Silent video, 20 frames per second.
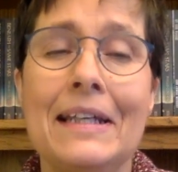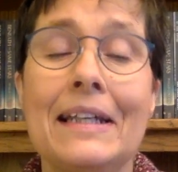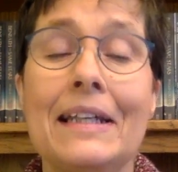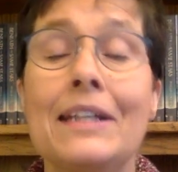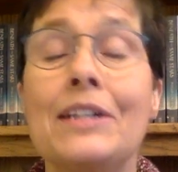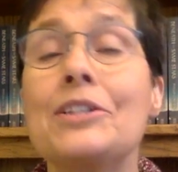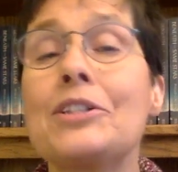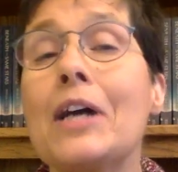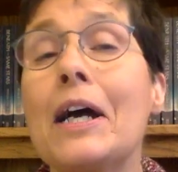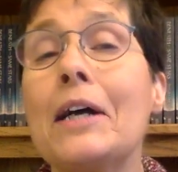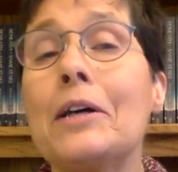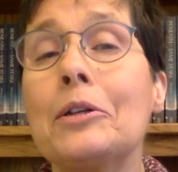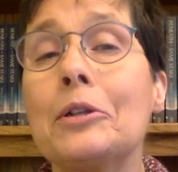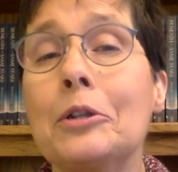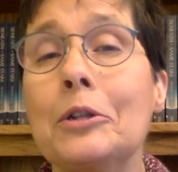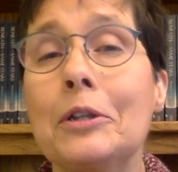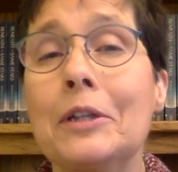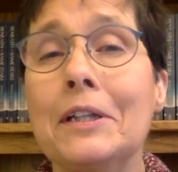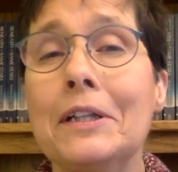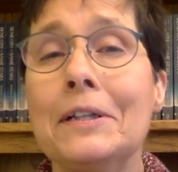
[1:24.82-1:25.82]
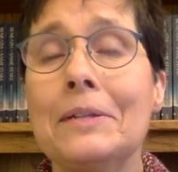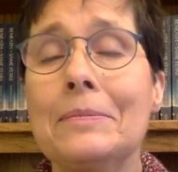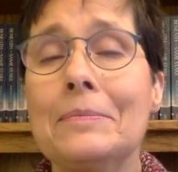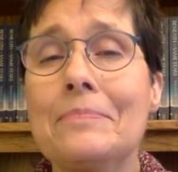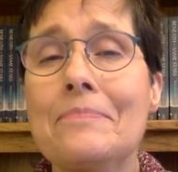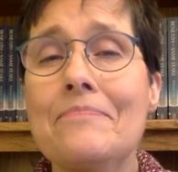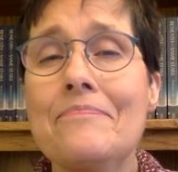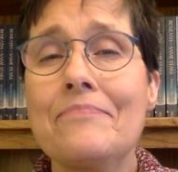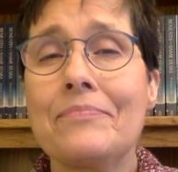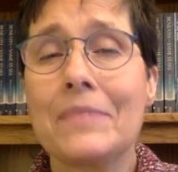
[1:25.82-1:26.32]
In childhood,
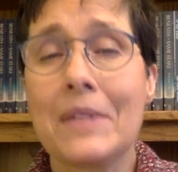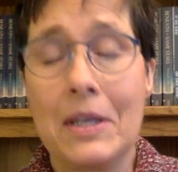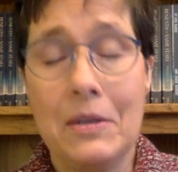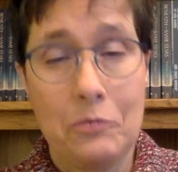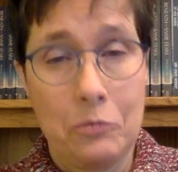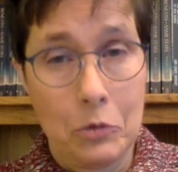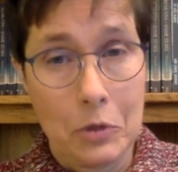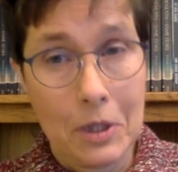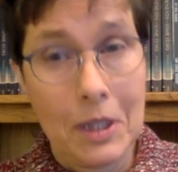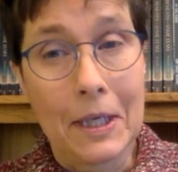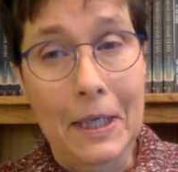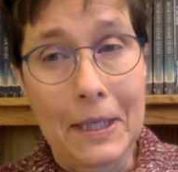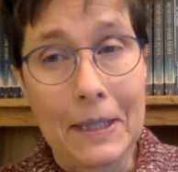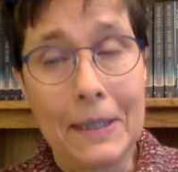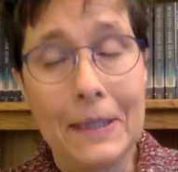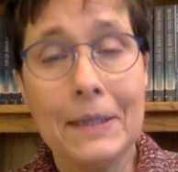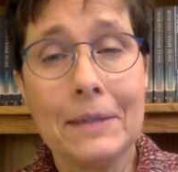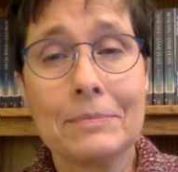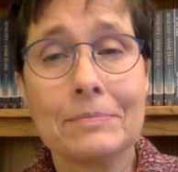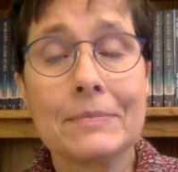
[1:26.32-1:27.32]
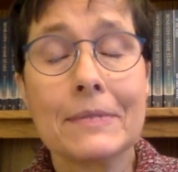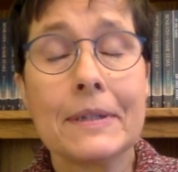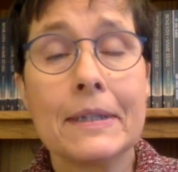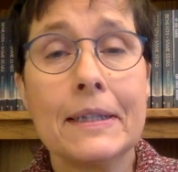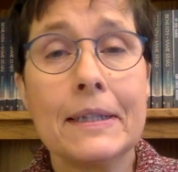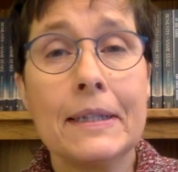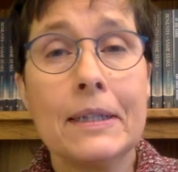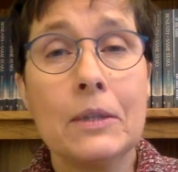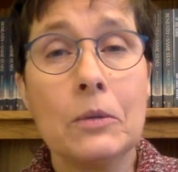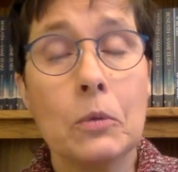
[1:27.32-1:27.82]
if we're lucky,
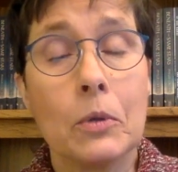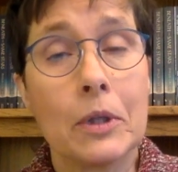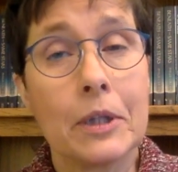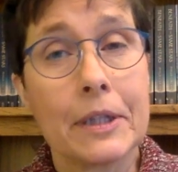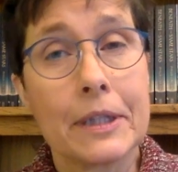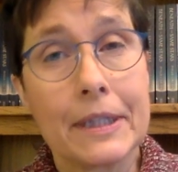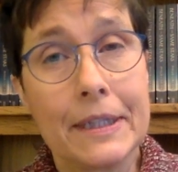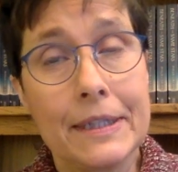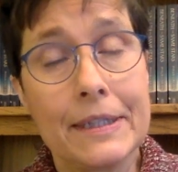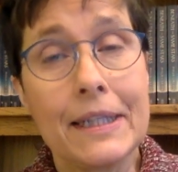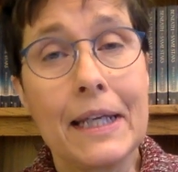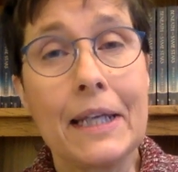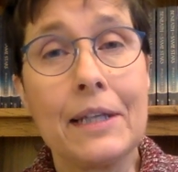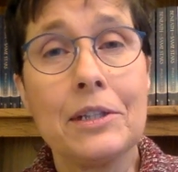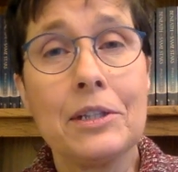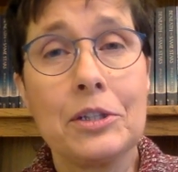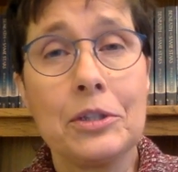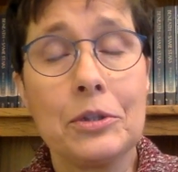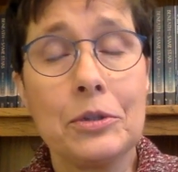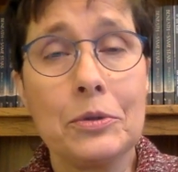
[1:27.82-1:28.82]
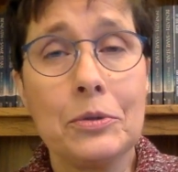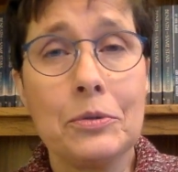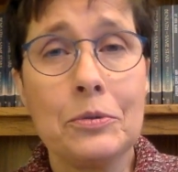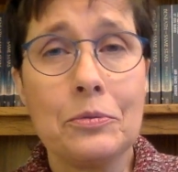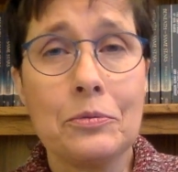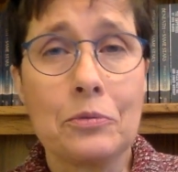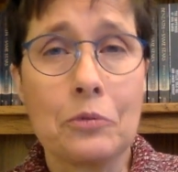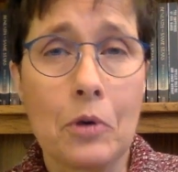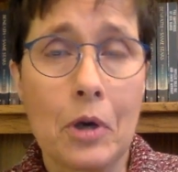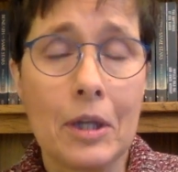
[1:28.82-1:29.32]
we're content to
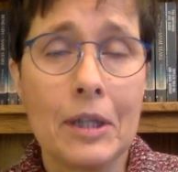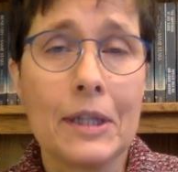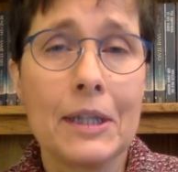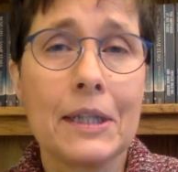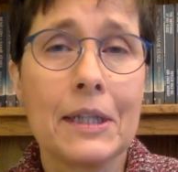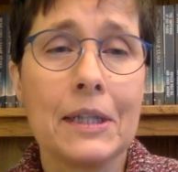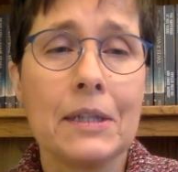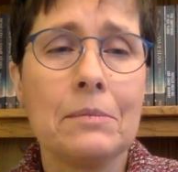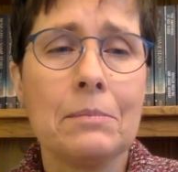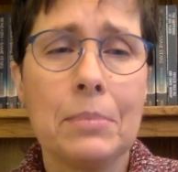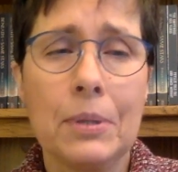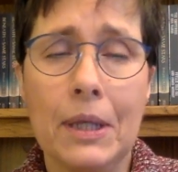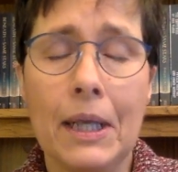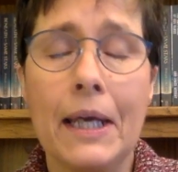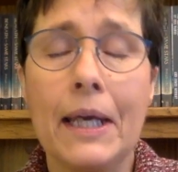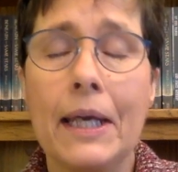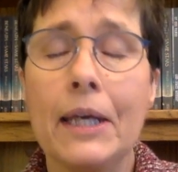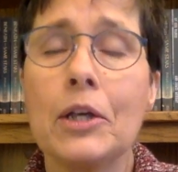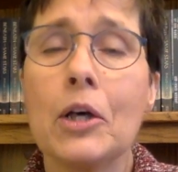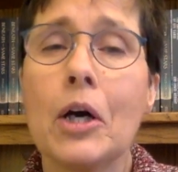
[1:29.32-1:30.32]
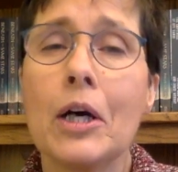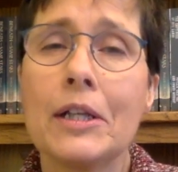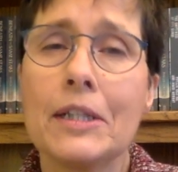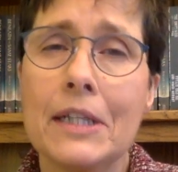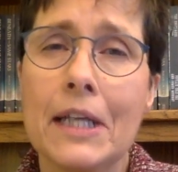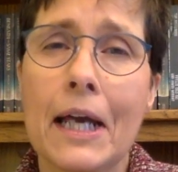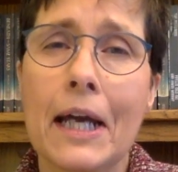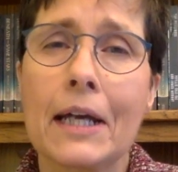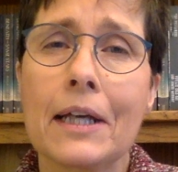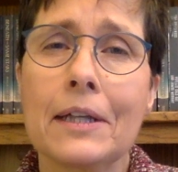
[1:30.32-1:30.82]
frolic and play on
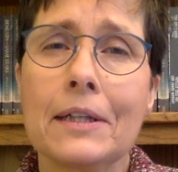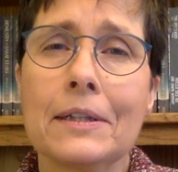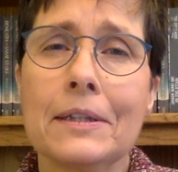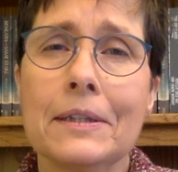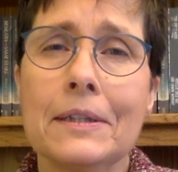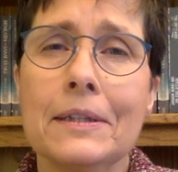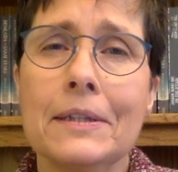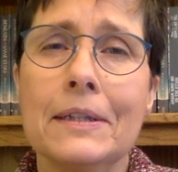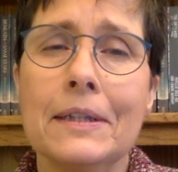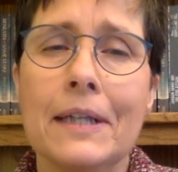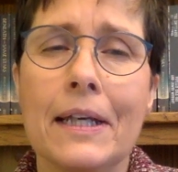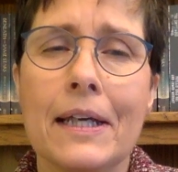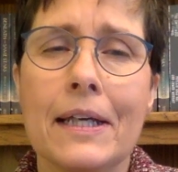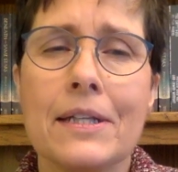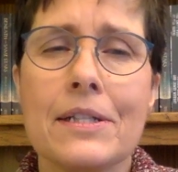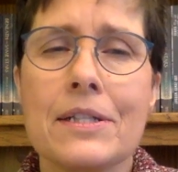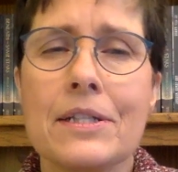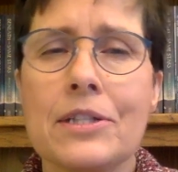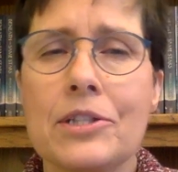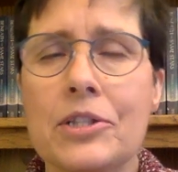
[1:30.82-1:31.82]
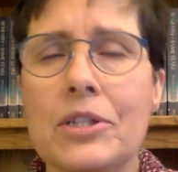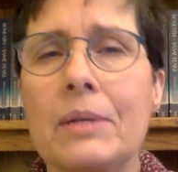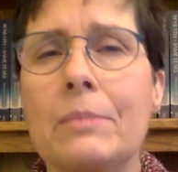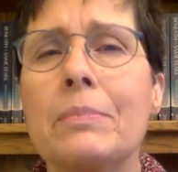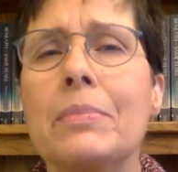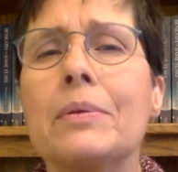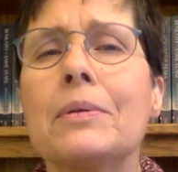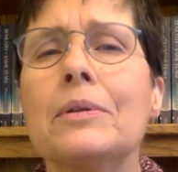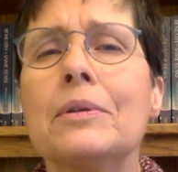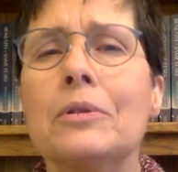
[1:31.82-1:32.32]
deck as the ship
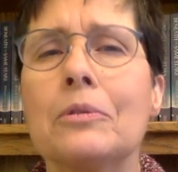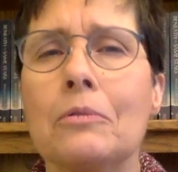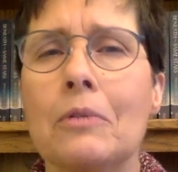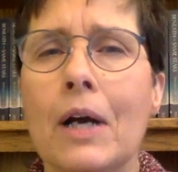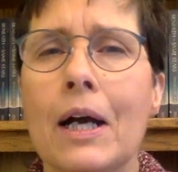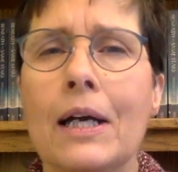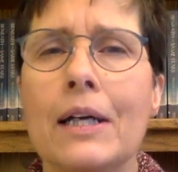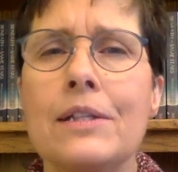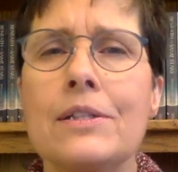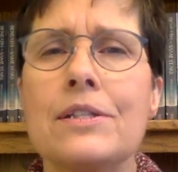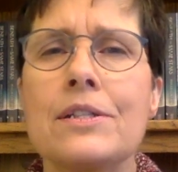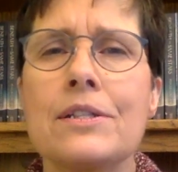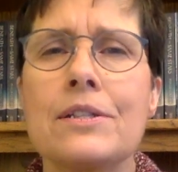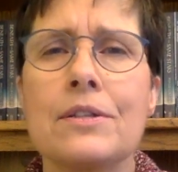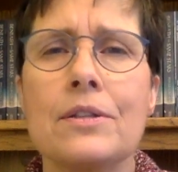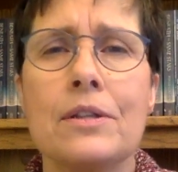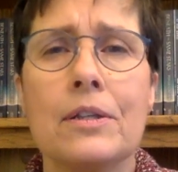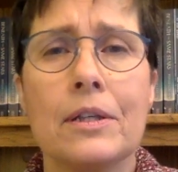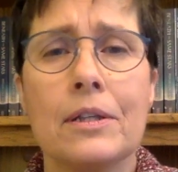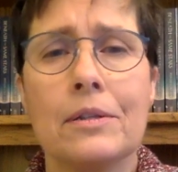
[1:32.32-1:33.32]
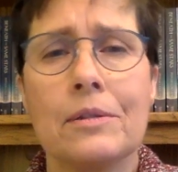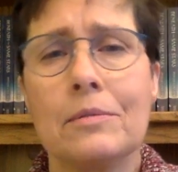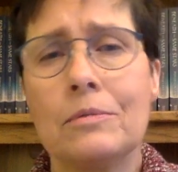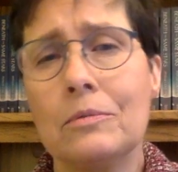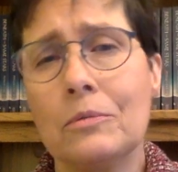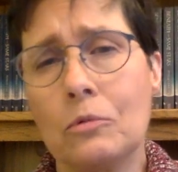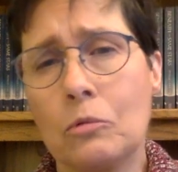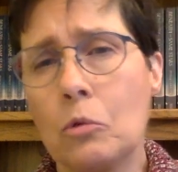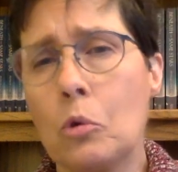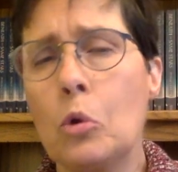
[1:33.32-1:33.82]
rides the
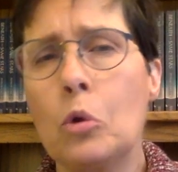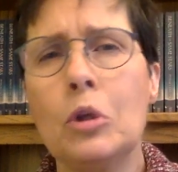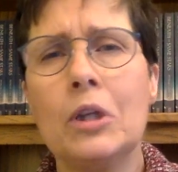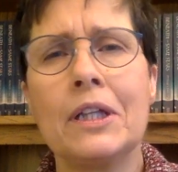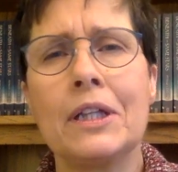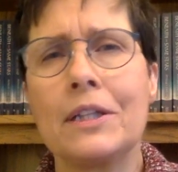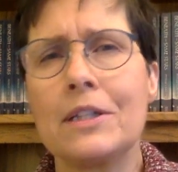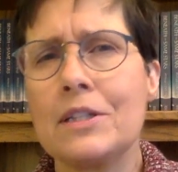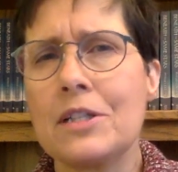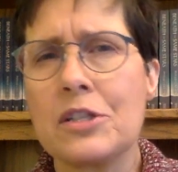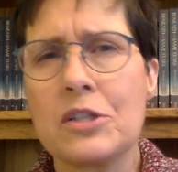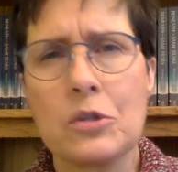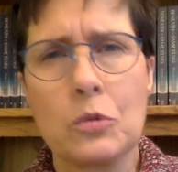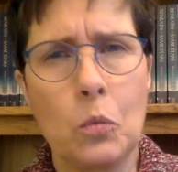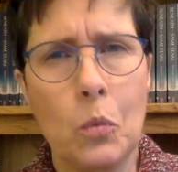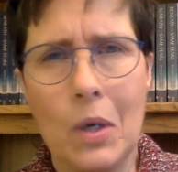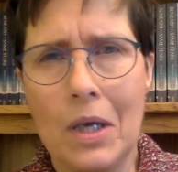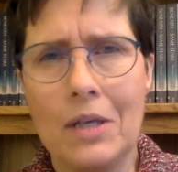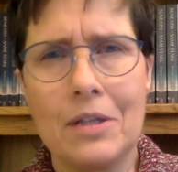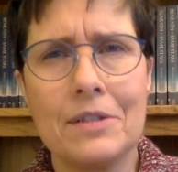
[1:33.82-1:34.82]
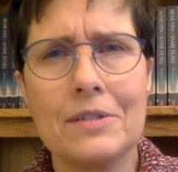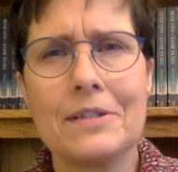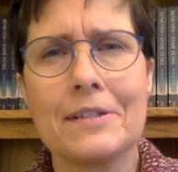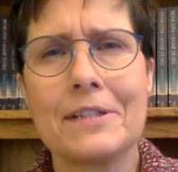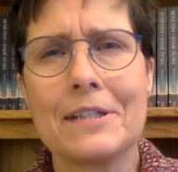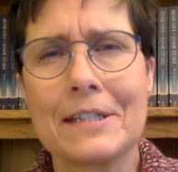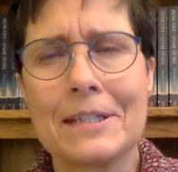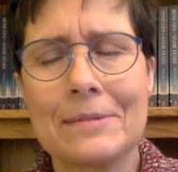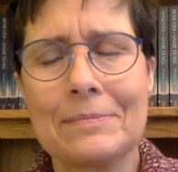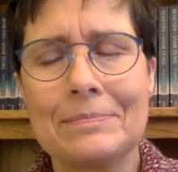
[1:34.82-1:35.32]
rolling
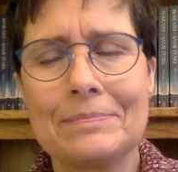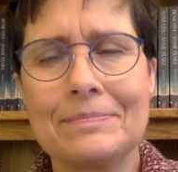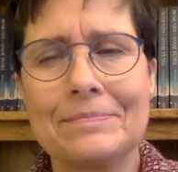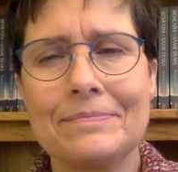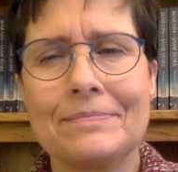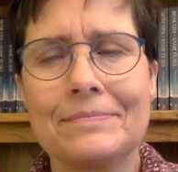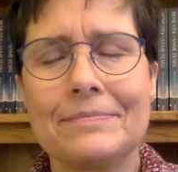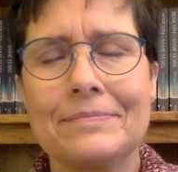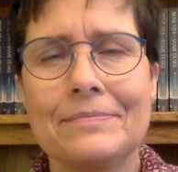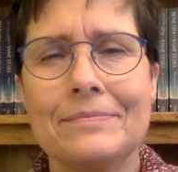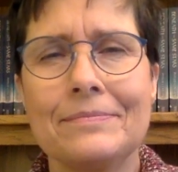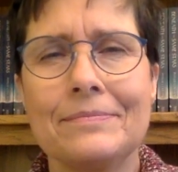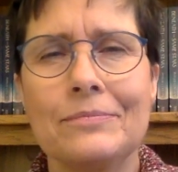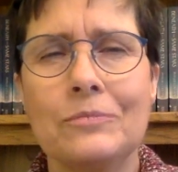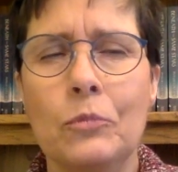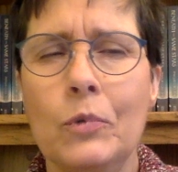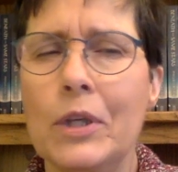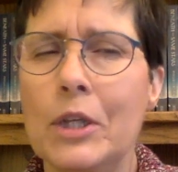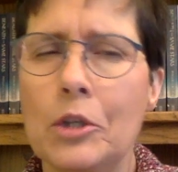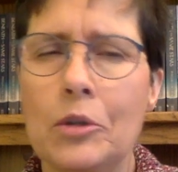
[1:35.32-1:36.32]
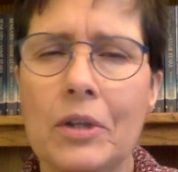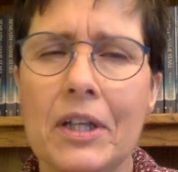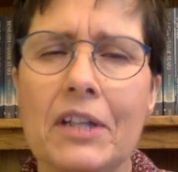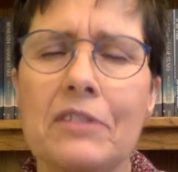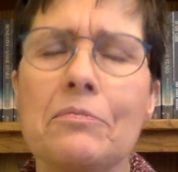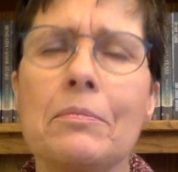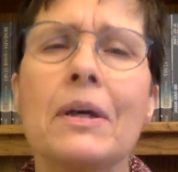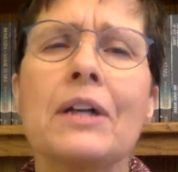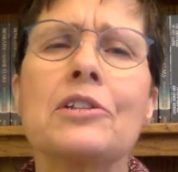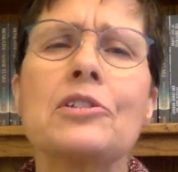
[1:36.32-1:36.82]
swells. We don't give
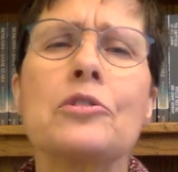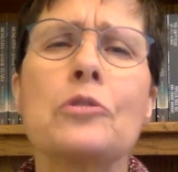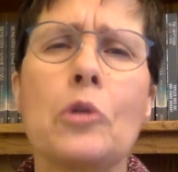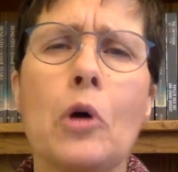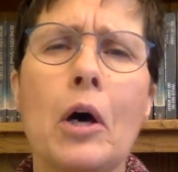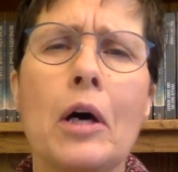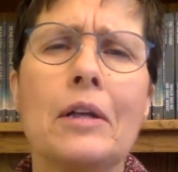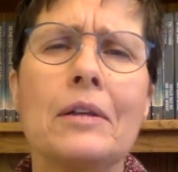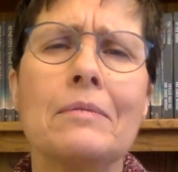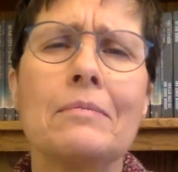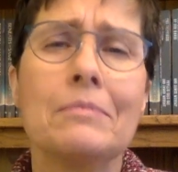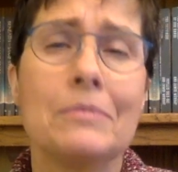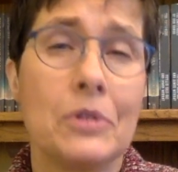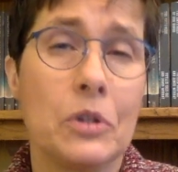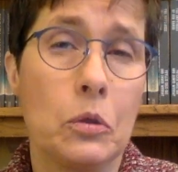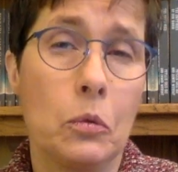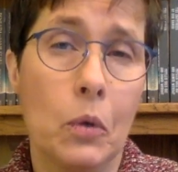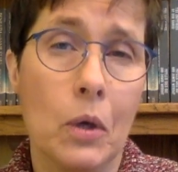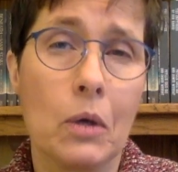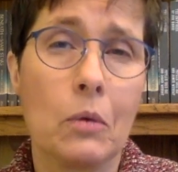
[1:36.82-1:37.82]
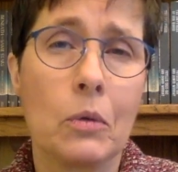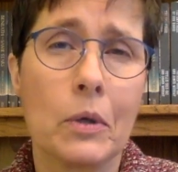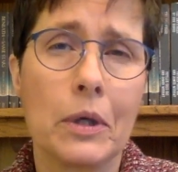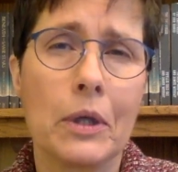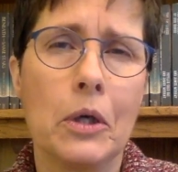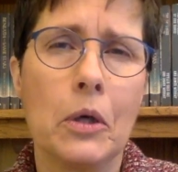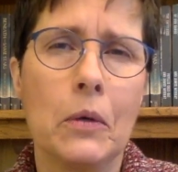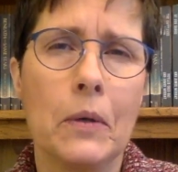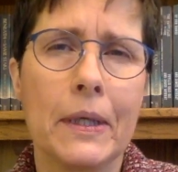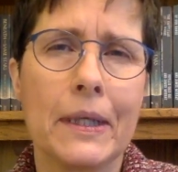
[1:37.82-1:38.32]
much thought to where we're
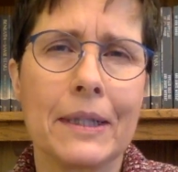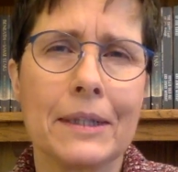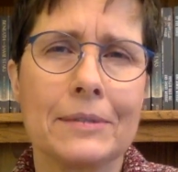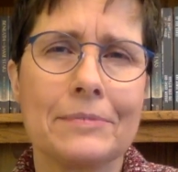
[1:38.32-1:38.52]
going.